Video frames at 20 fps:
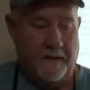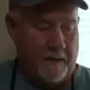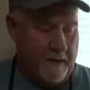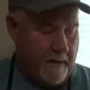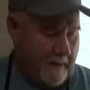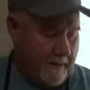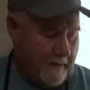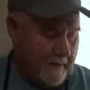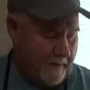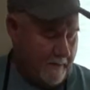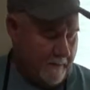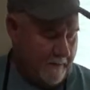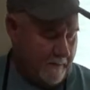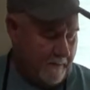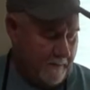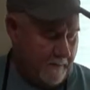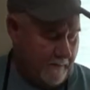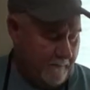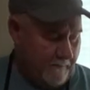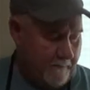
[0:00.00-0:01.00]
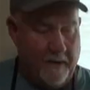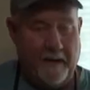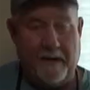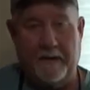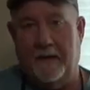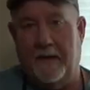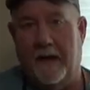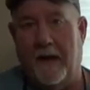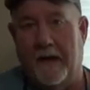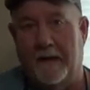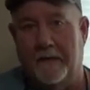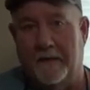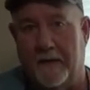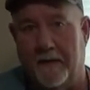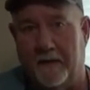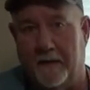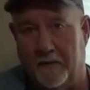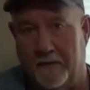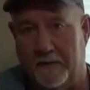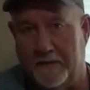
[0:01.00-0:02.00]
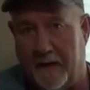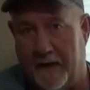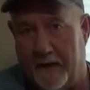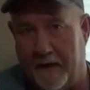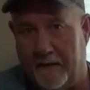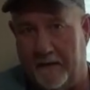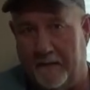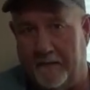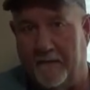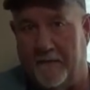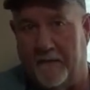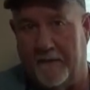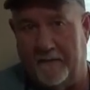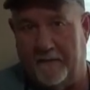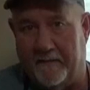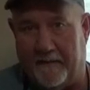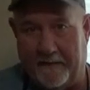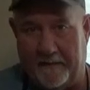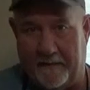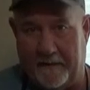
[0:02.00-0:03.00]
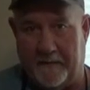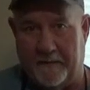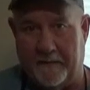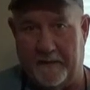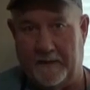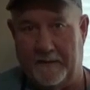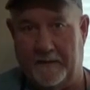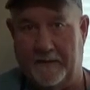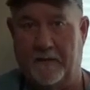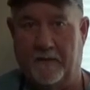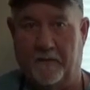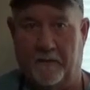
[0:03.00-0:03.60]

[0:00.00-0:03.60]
uh, my dehydrator goes to 145 degrees,